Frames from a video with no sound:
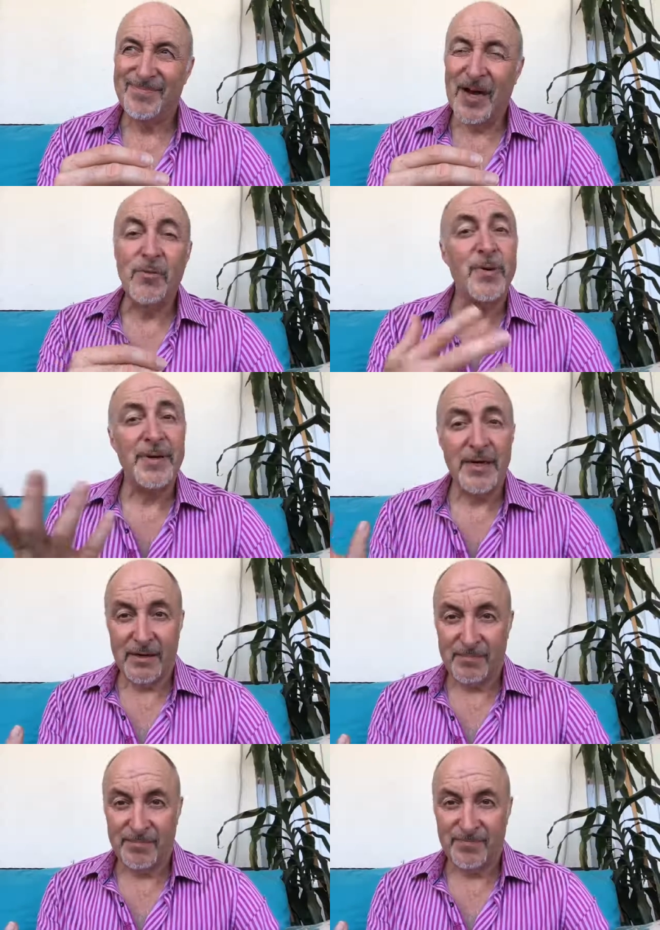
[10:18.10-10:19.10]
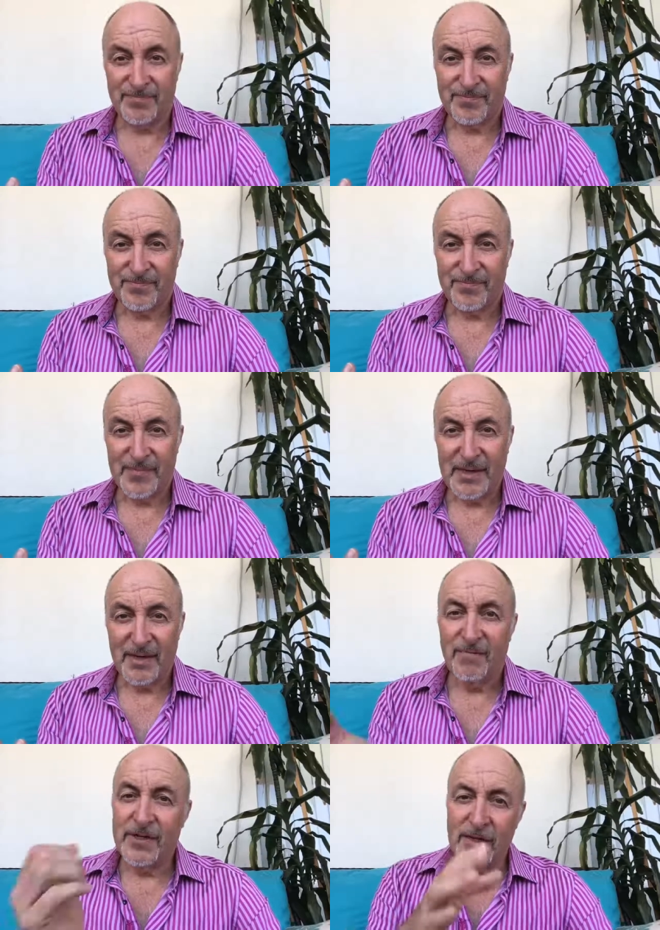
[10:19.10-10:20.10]
unprepared.
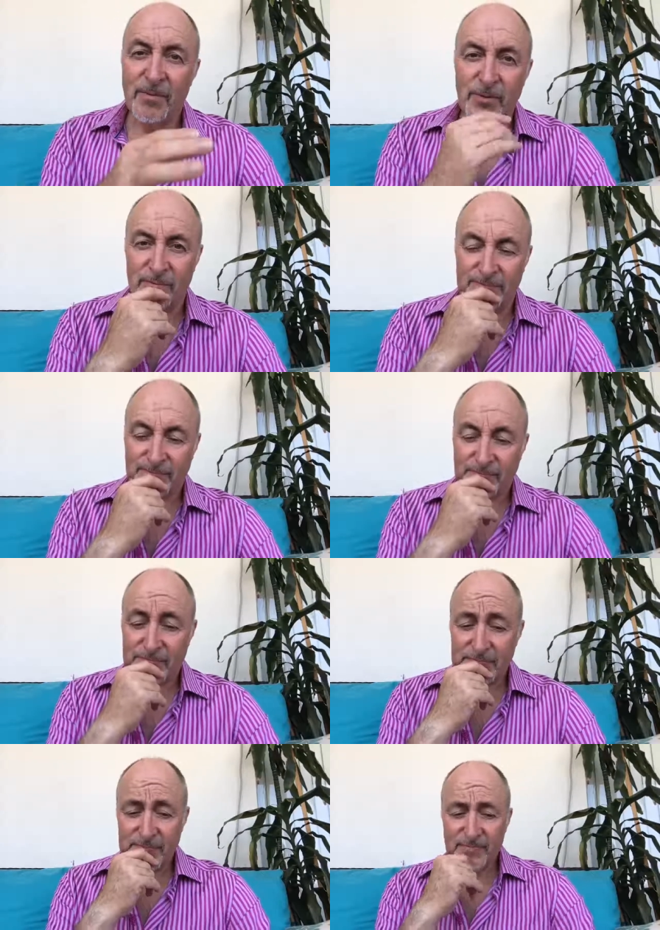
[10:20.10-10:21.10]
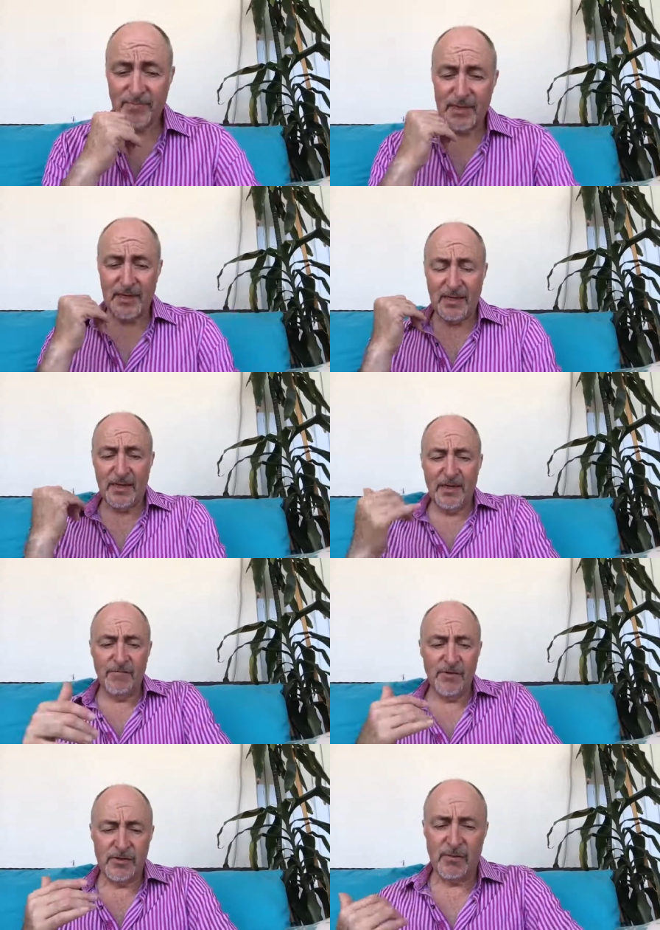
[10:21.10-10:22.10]
For example,
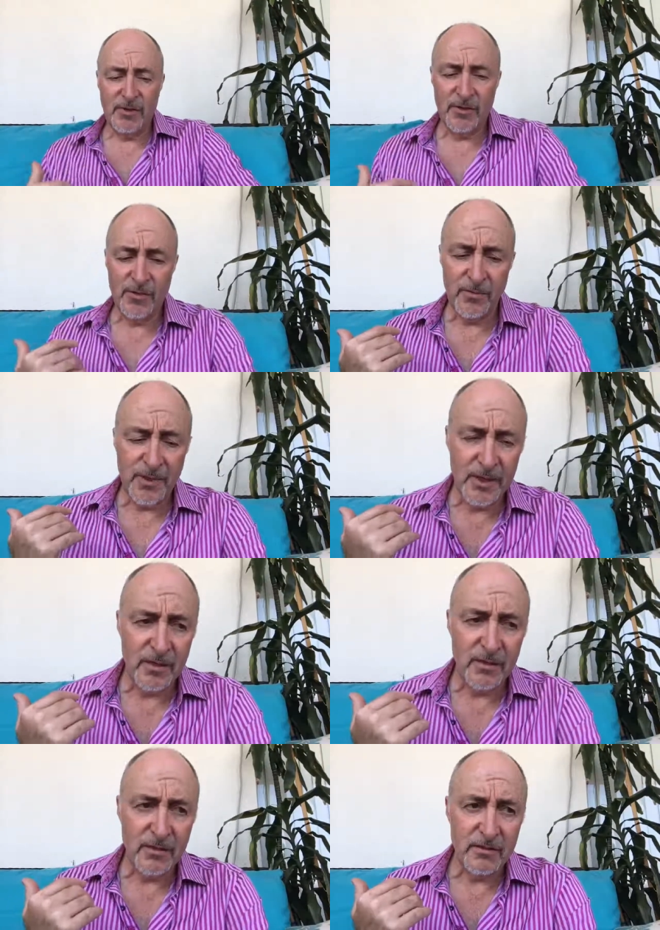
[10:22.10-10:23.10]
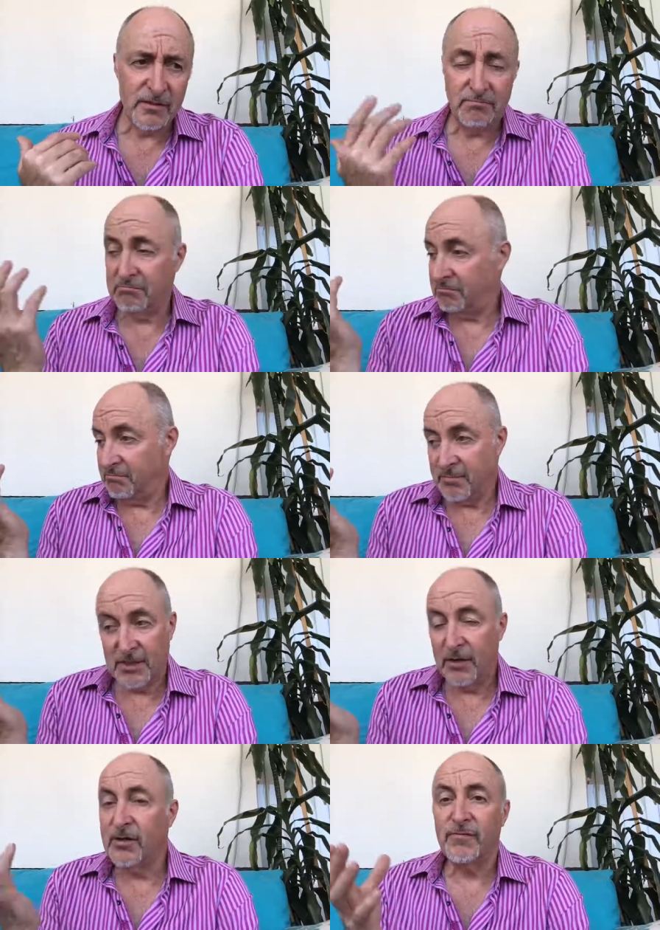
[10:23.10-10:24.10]
if you're someone who is,
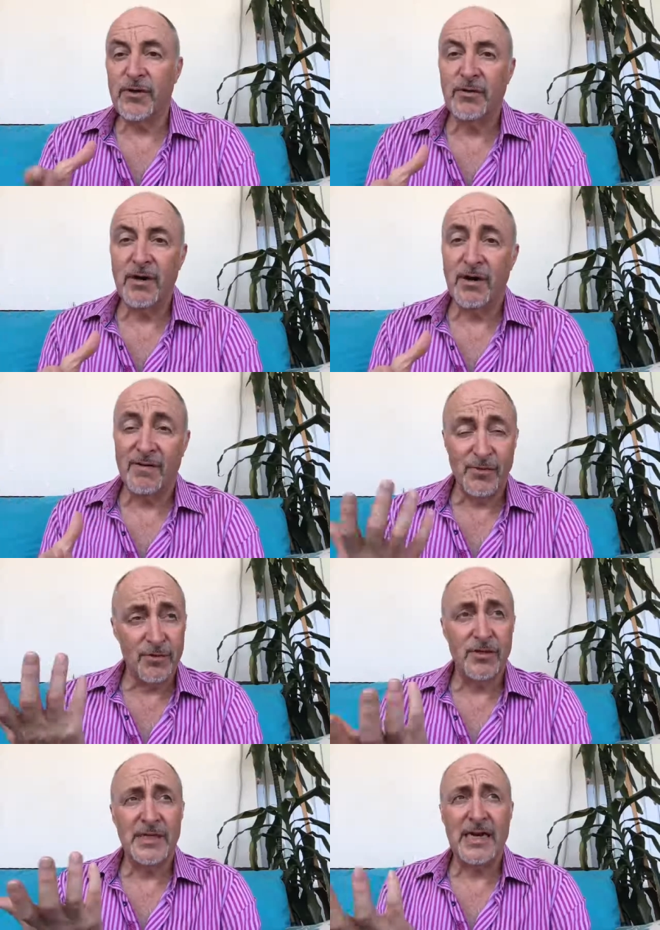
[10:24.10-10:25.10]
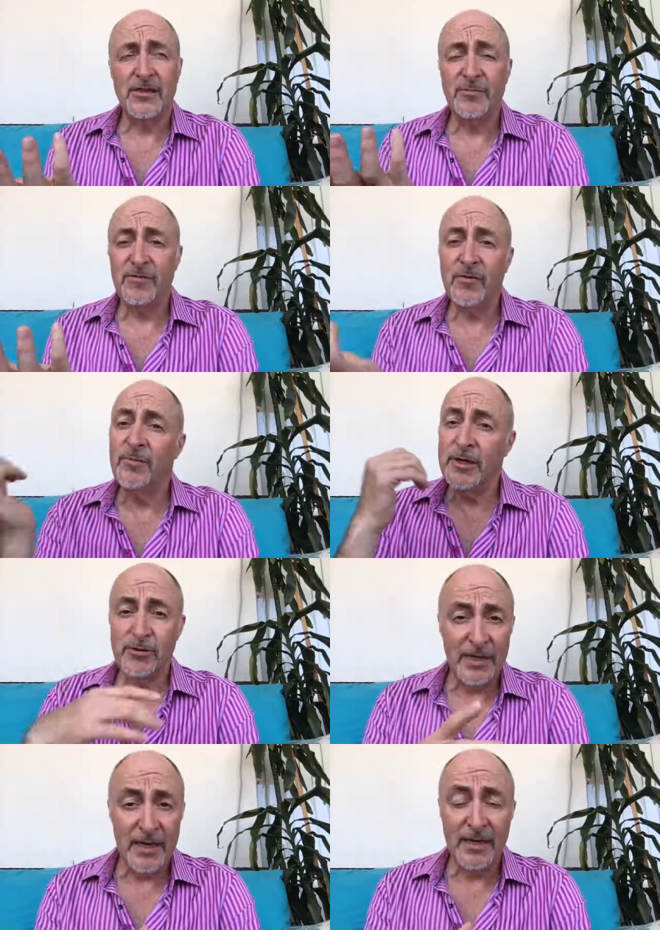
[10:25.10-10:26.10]
say, looking for a new car, and I've used this analogy before, but I
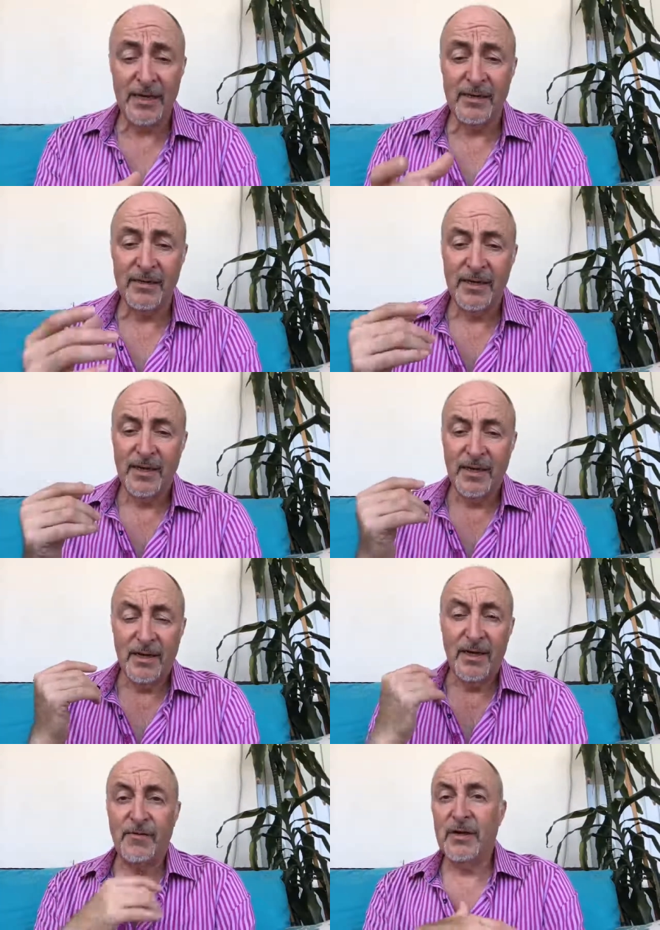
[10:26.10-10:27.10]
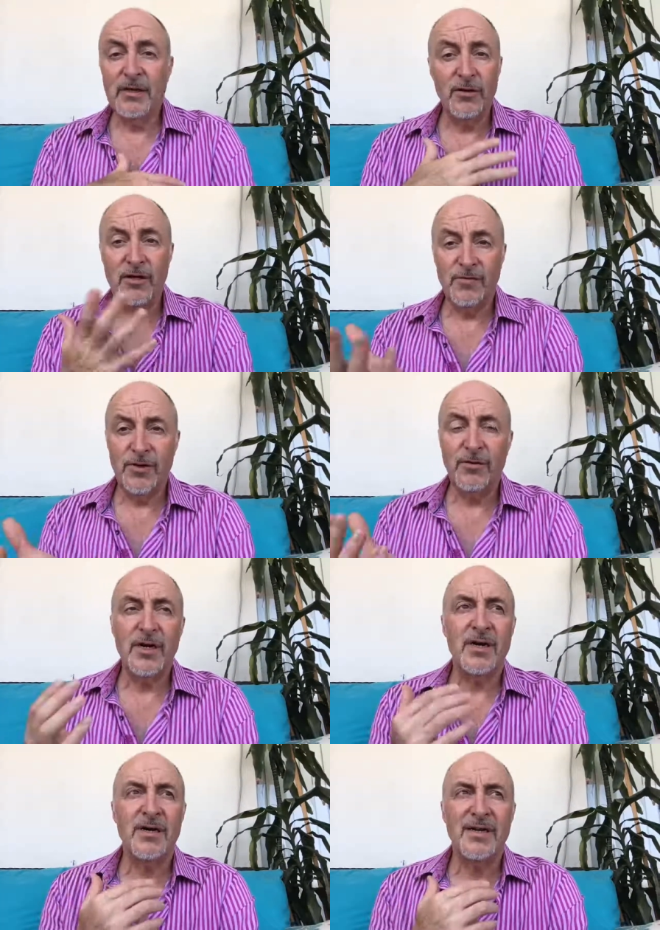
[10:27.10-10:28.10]
use it again here. If you're out there looking for a new
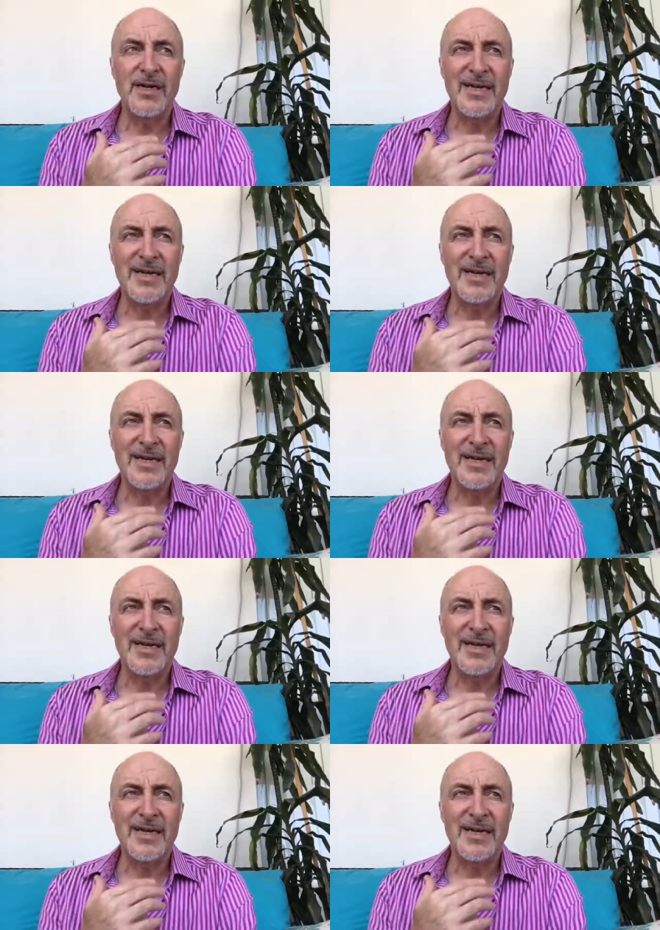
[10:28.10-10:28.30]
car,